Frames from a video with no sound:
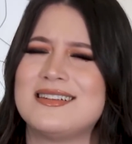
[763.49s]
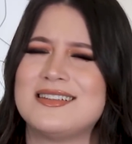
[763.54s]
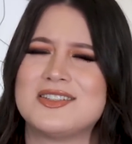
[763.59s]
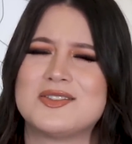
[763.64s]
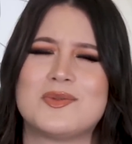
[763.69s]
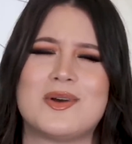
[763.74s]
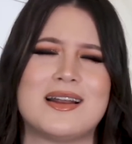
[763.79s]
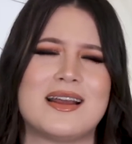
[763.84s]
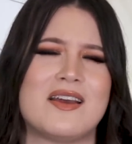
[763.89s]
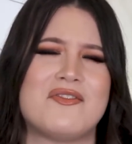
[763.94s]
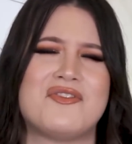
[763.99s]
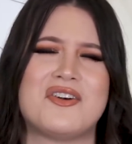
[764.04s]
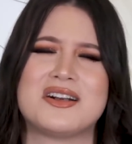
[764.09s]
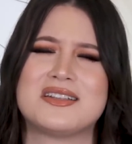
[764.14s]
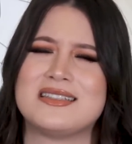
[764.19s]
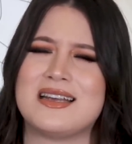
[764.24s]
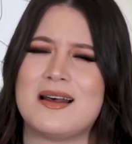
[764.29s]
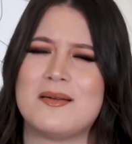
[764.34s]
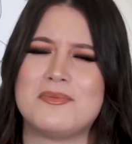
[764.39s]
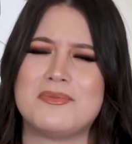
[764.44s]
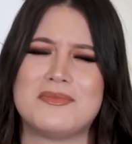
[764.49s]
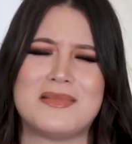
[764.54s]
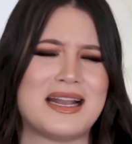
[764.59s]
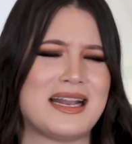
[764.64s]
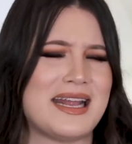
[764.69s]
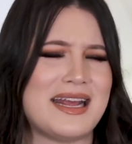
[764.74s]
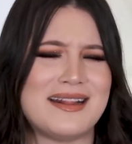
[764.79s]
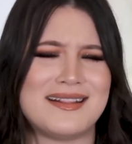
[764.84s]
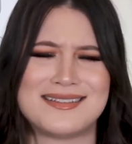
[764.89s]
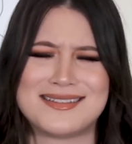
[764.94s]
I just want to get fucked up and
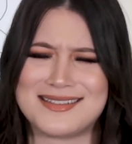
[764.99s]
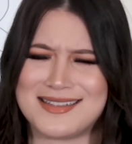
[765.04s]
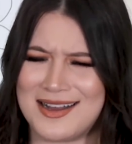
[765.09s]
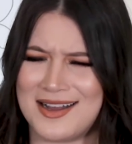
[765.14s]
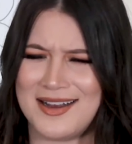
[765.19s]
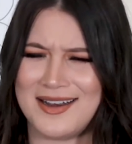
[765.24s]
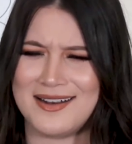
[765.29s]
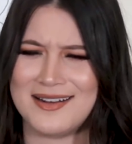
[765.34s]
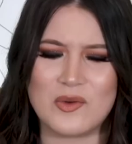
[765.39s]
lay in the sun.